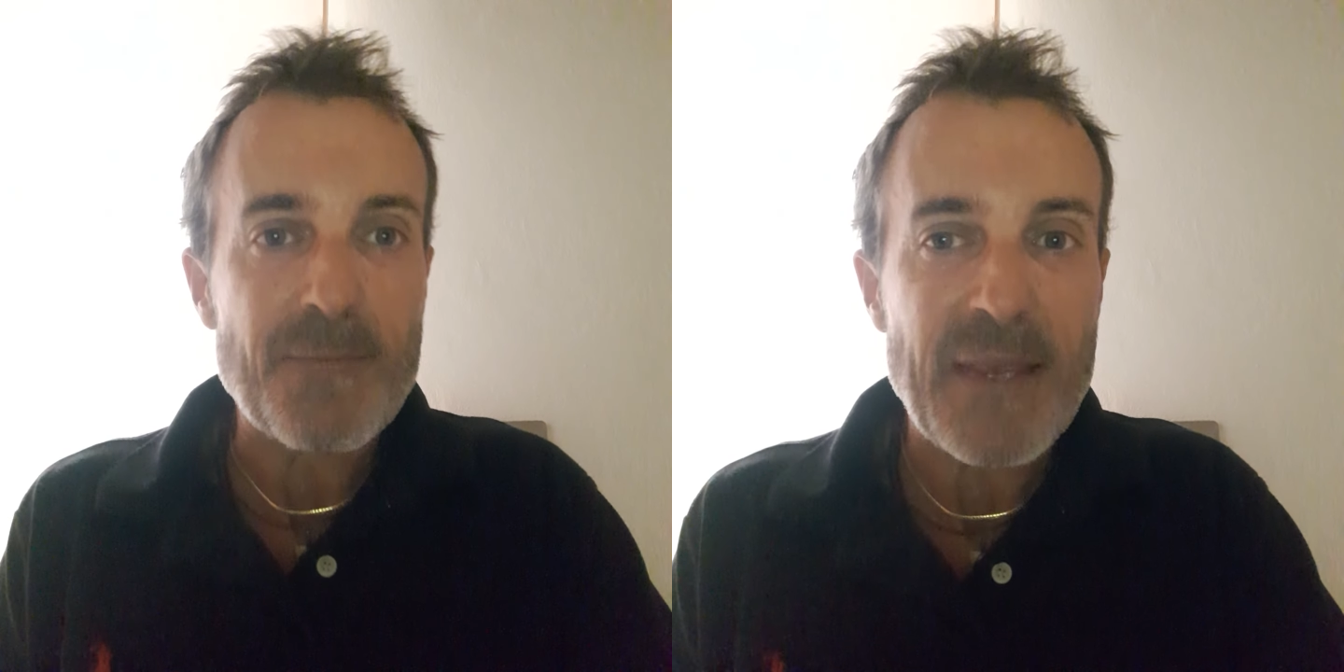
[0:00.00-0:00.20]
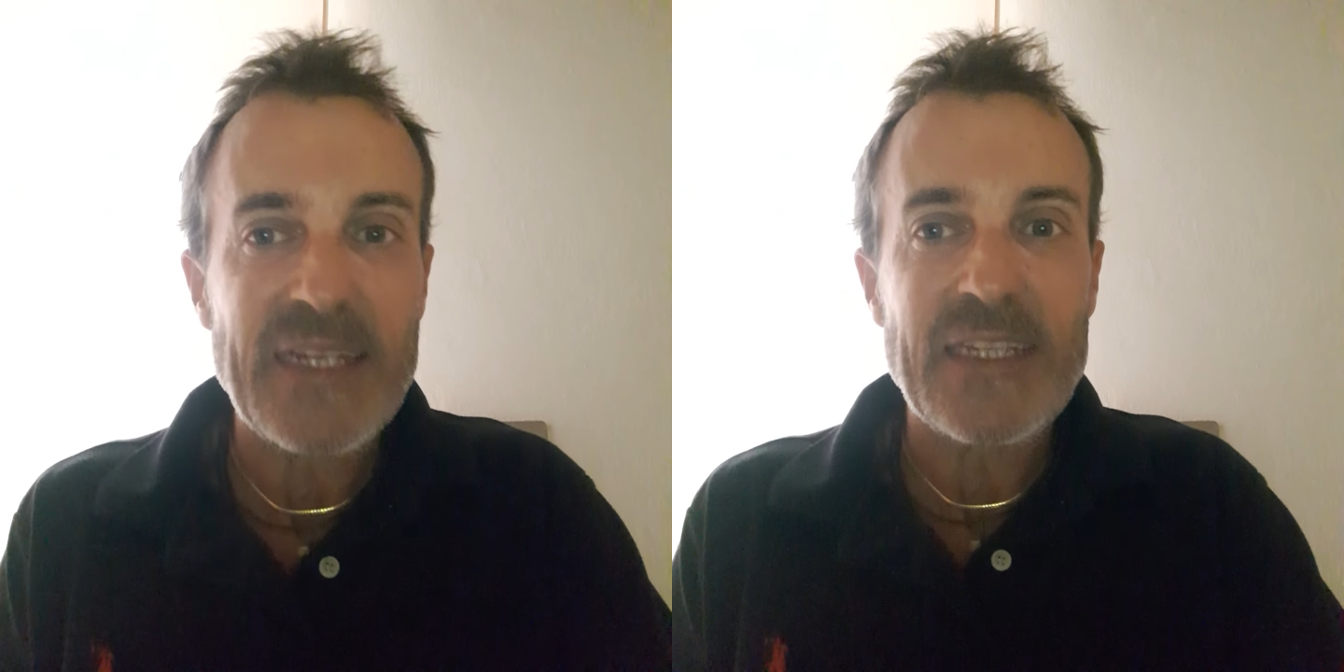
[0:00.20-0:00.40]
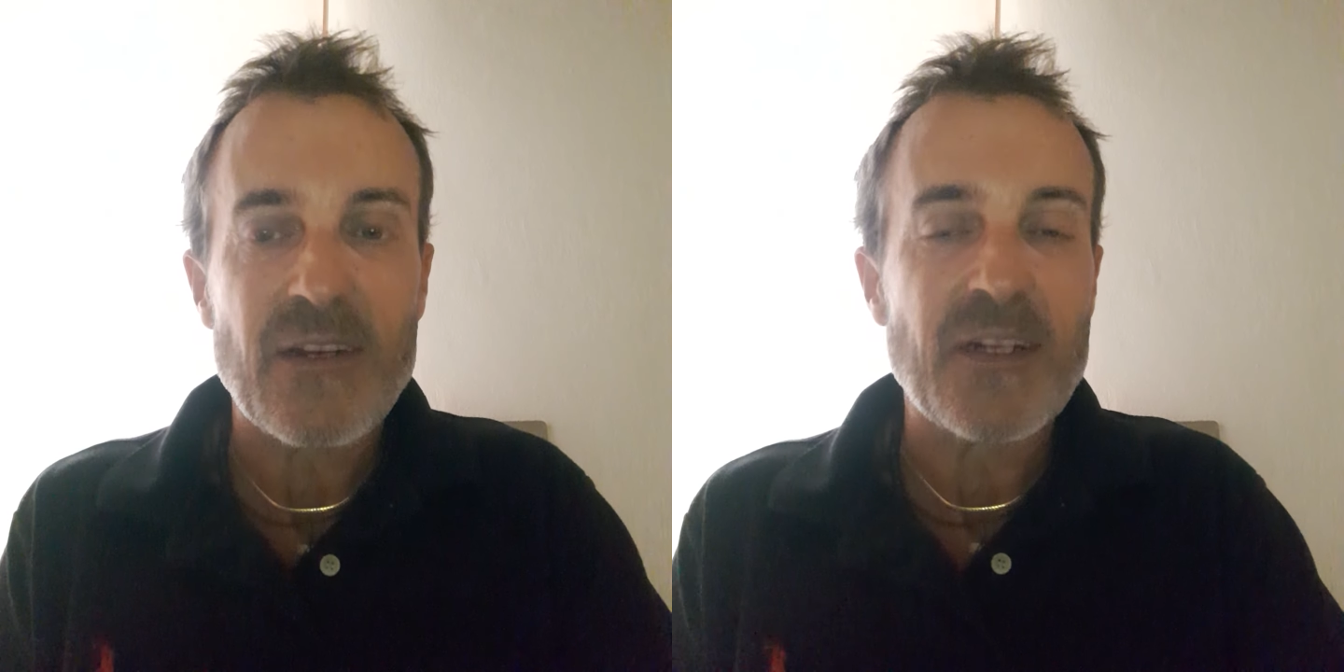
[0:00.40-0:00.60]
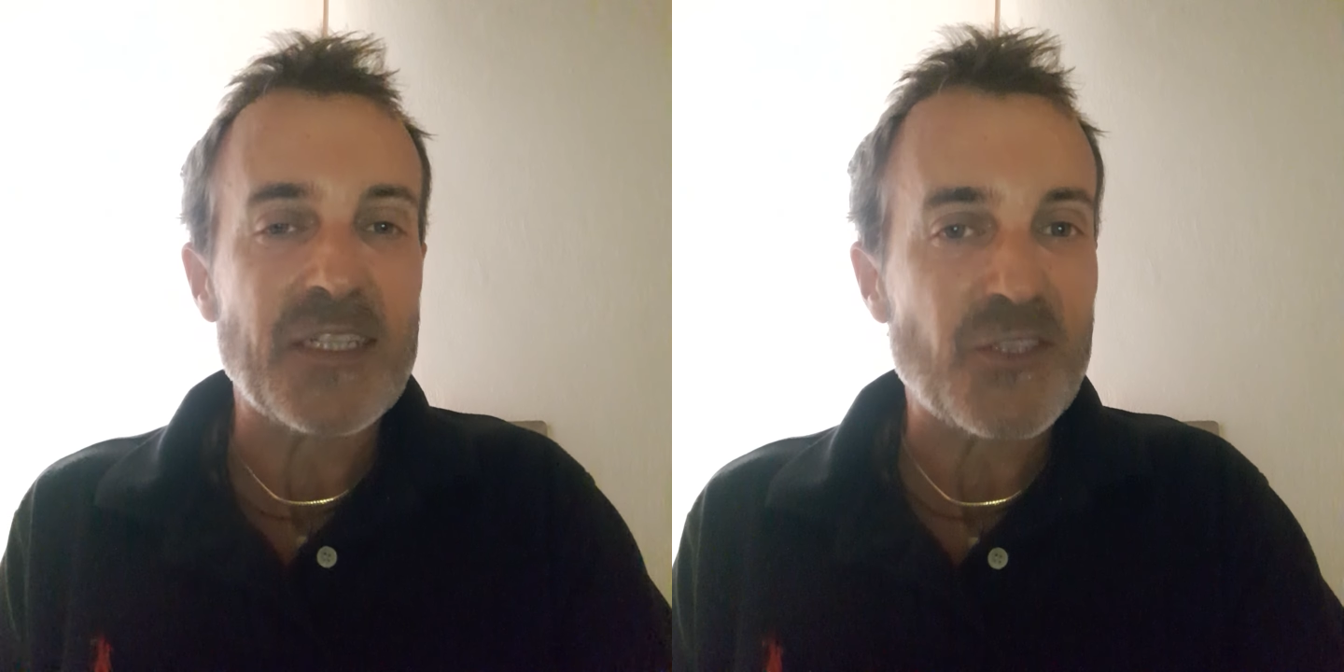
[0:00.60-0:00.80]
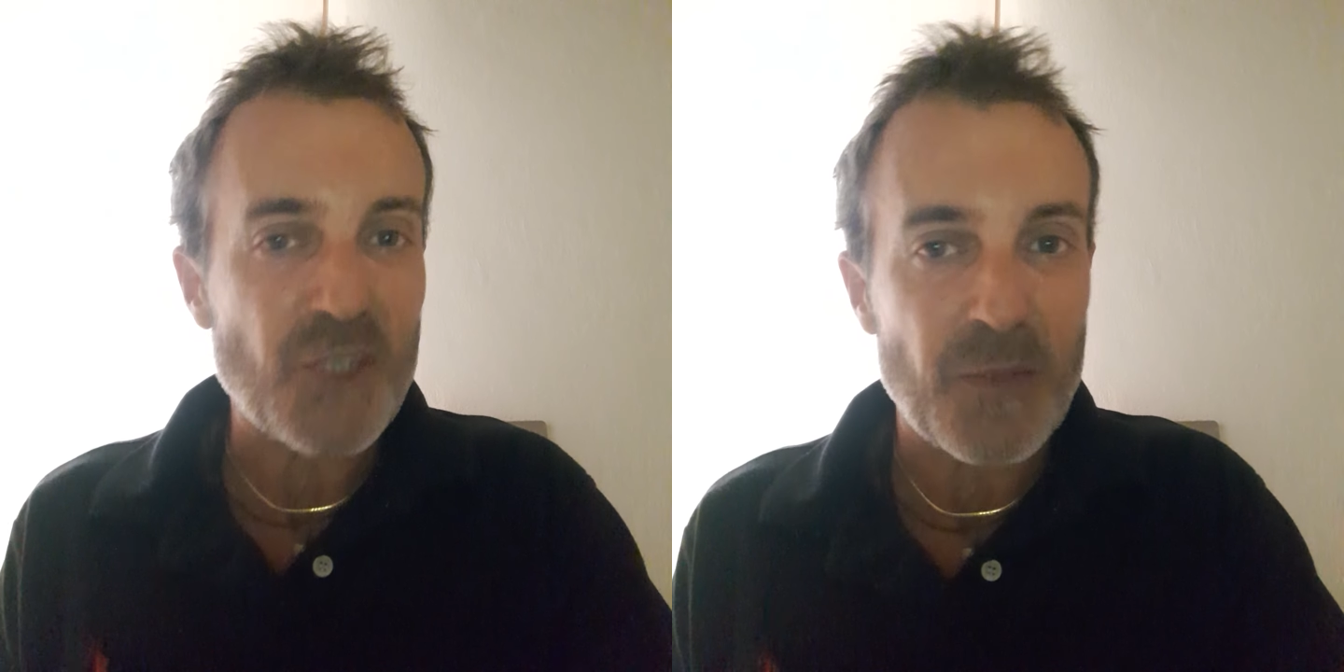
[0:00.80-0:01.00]
many
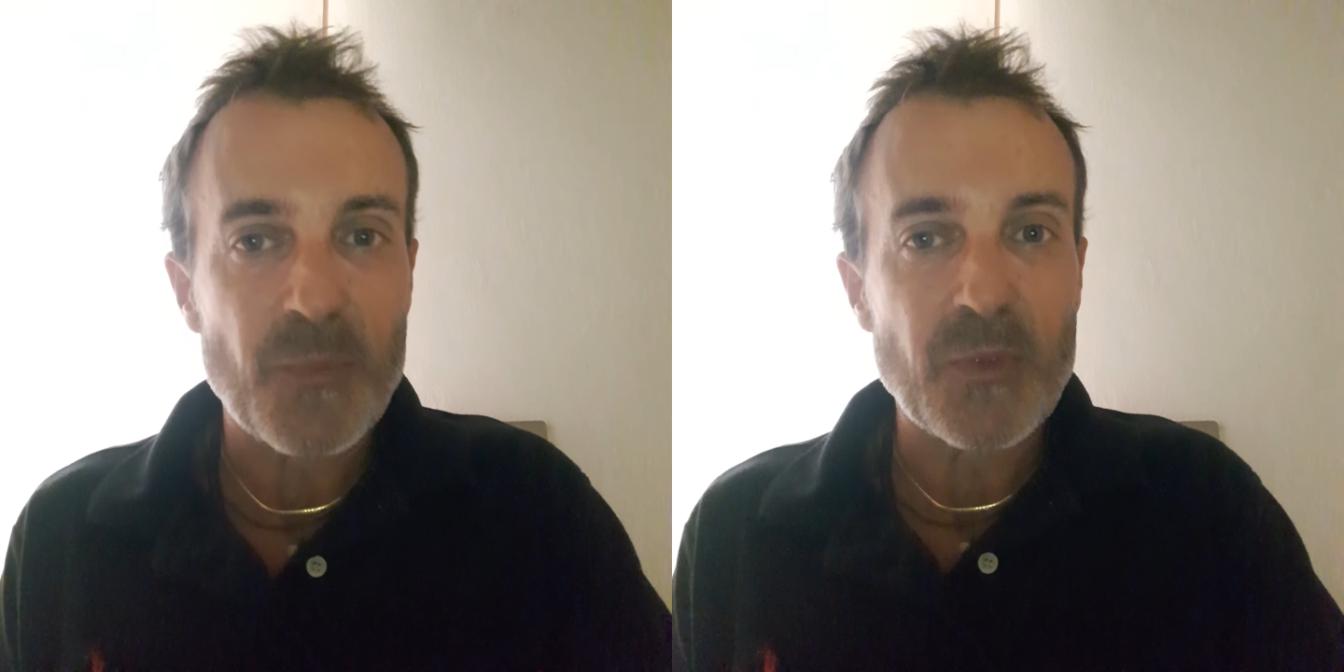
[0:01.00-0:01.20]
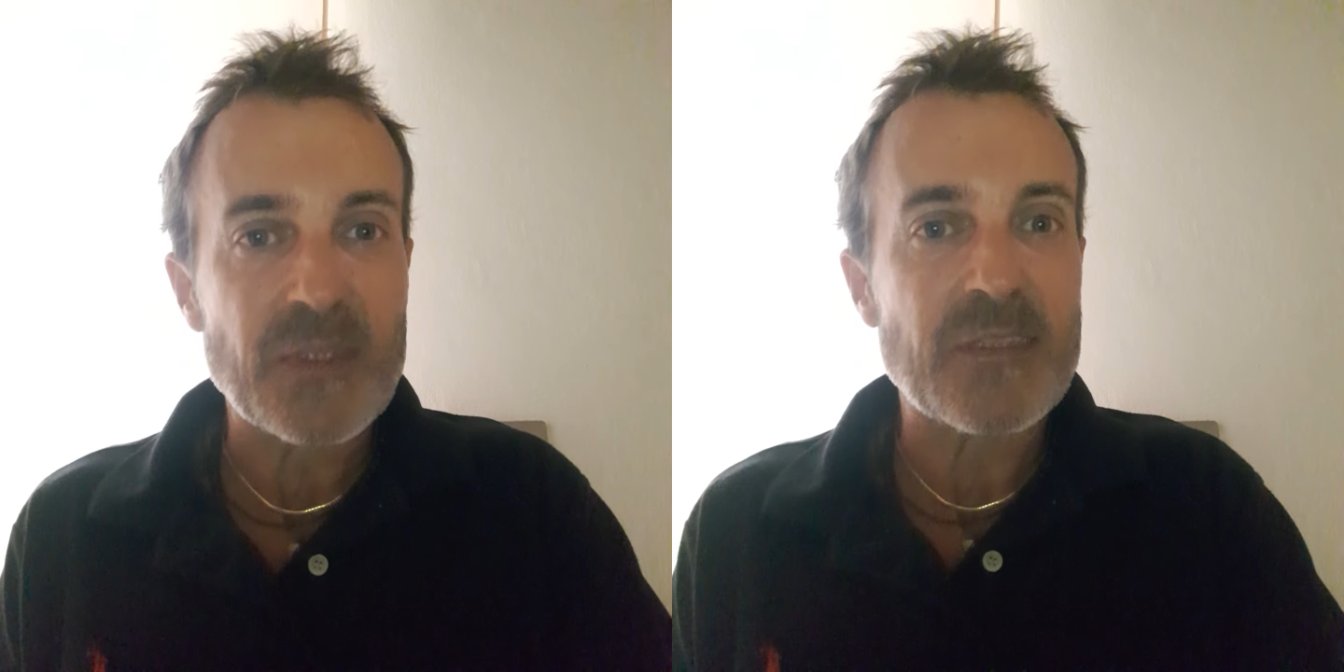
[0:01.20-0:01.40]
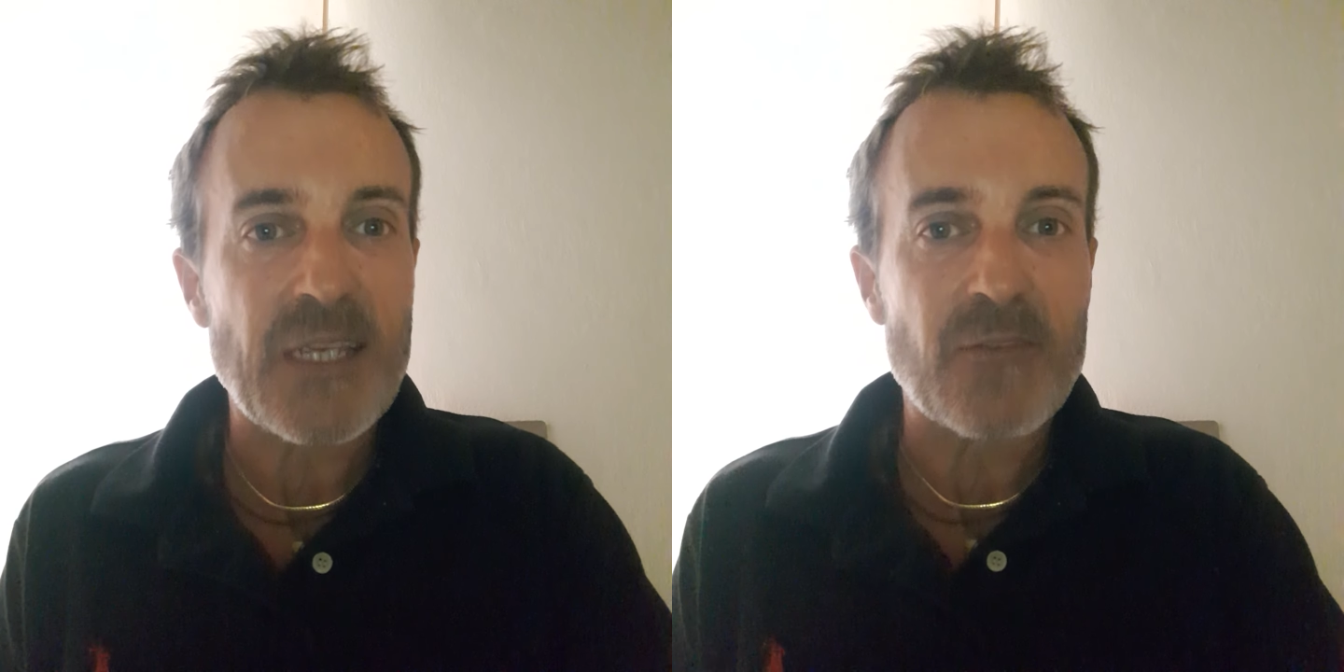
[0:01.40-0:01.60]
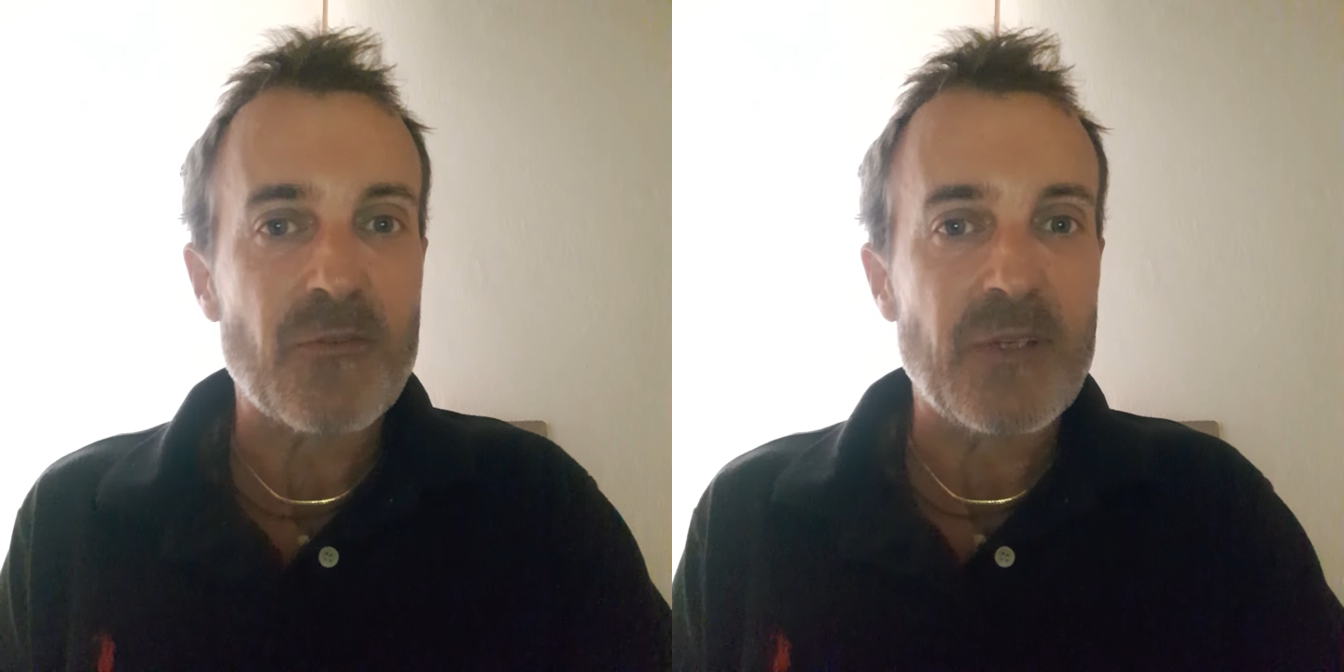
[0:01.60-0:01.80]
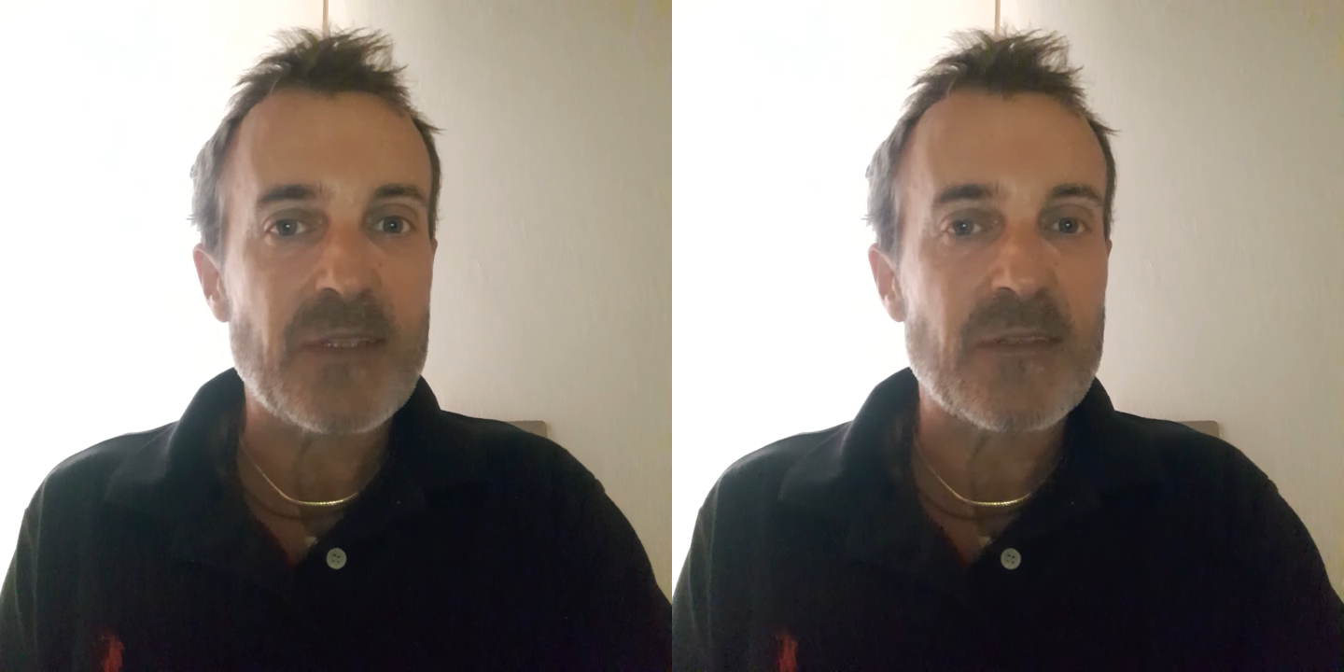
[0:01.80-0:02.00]
guys jump on
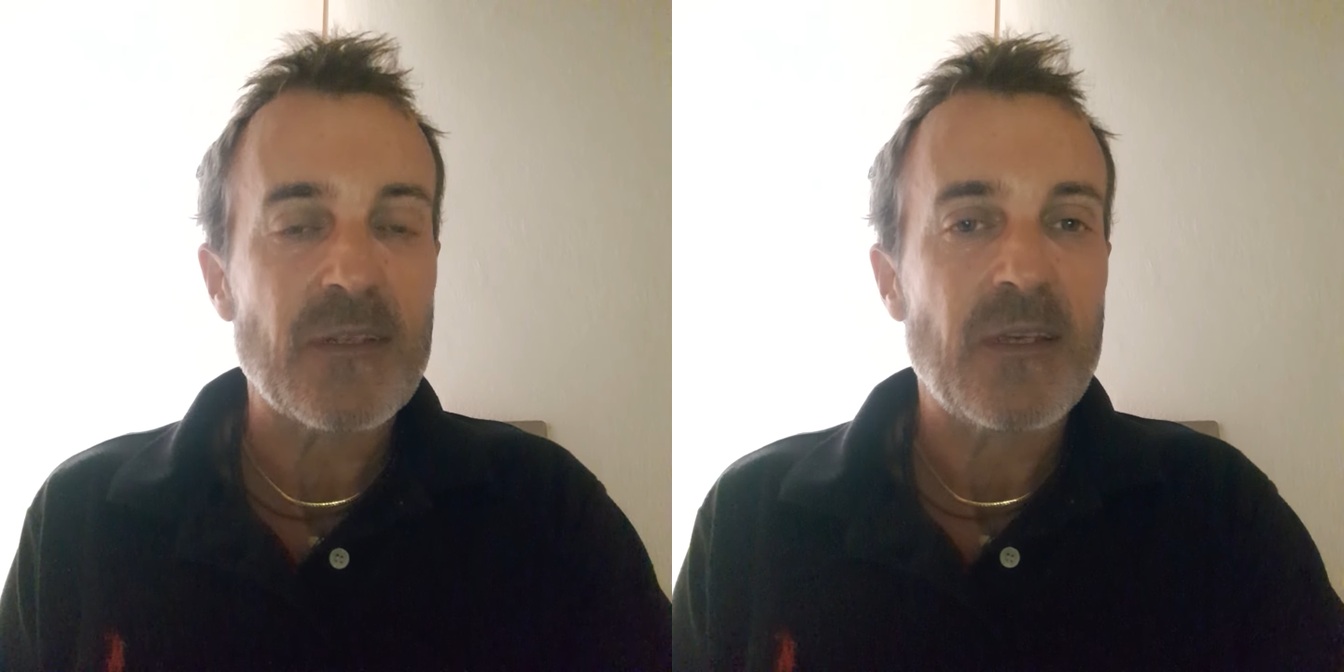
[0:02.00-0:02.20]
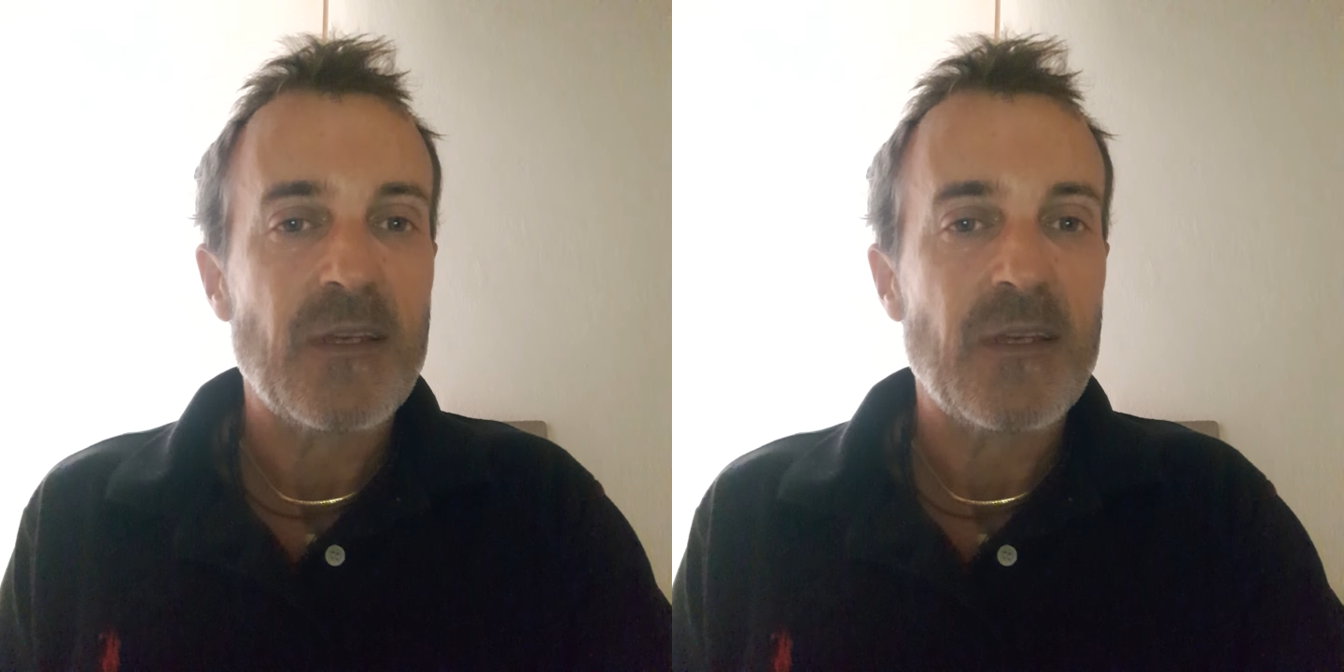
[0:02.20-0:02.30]
steroids